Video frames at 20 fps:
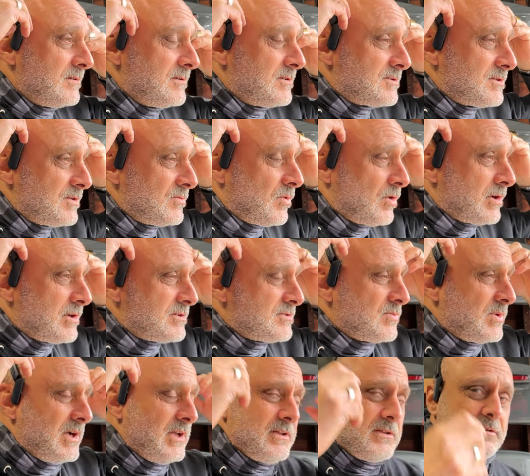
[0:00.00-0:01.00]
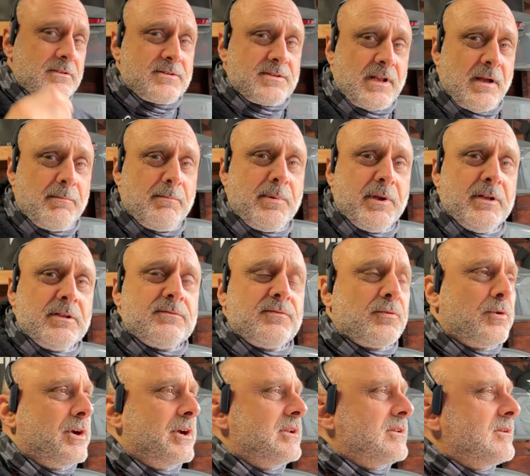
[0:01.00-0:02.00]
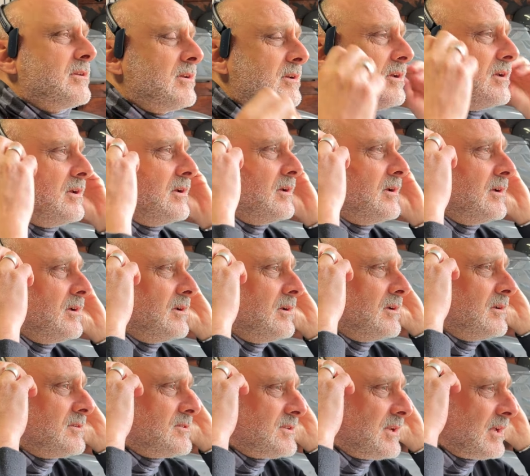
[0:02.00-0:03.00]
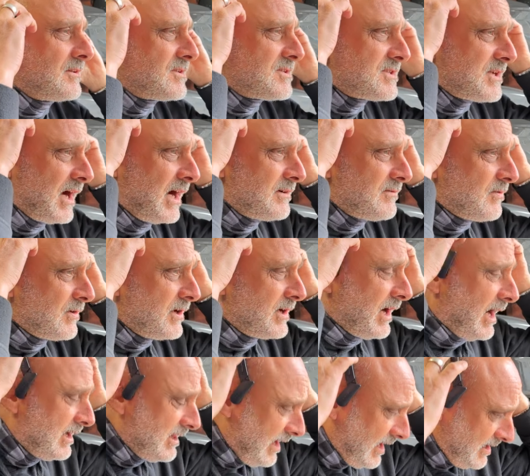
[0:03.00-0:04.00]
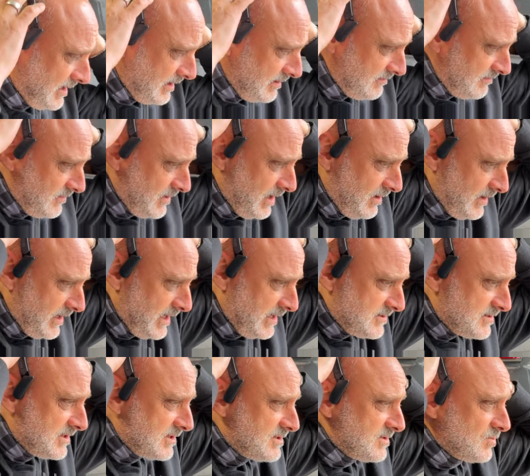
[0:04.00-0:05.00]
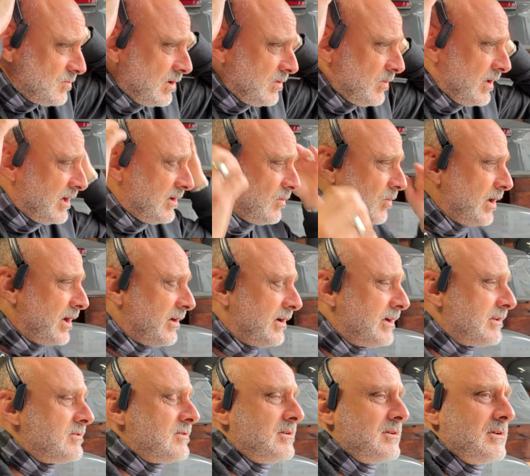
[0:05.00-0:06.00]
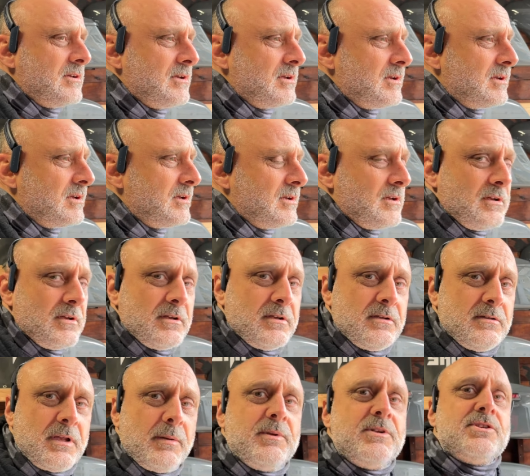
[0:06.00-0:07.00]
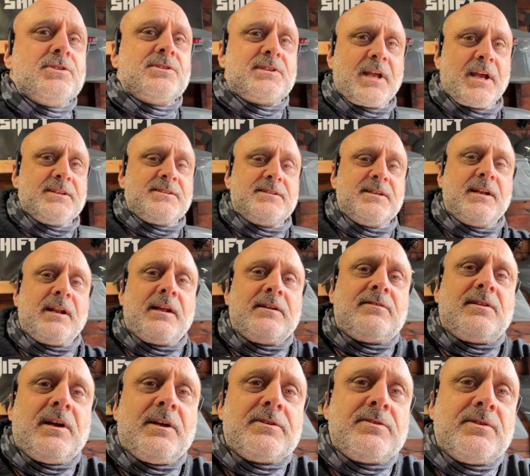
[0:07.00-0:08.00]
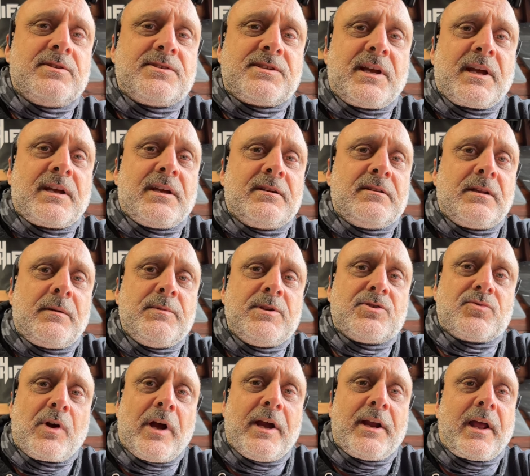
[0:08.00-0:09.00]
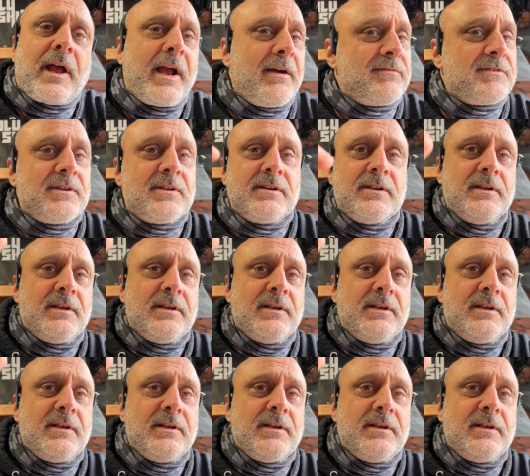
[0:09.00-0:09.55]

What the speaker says: It's not built for it. It's not designed for it. I like it. Well, I guess this is one way to wear it. Let me just test it and tell you in a second. Let me try it.